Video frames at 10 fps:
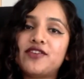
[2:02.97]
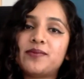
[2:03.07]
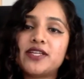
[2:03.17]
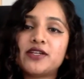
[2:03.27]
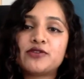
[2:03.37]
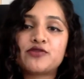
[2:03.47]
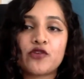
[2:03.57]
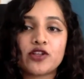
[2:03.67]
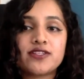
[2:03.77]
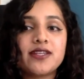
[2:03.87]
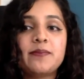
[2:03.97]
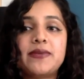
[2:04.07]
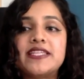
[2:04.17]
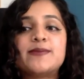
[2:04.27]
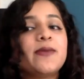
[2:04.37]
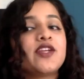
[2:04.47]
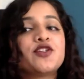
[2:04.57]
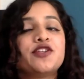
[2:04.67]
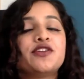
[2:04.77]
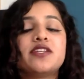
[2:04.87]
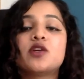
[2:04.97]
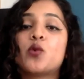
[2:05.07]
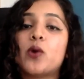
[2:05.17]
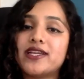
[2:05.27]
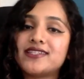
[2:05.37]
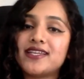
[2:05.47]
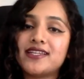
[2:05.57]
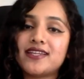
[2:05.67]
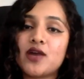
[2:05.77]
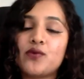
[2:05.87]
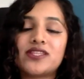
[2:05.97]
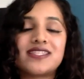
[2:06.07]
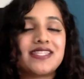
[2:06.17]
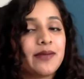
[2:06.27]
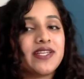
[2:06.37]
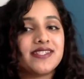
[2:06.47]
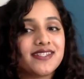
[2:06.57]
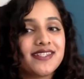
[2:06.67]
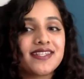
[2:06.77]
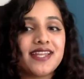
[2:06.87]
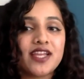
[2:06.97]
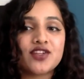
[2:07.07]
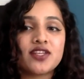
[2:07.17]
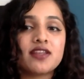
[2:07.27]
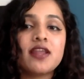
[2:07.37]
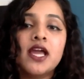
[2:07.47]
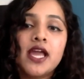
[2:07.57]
for everybody who's watching, please make sure you're in a quiet area with a stable internet connection.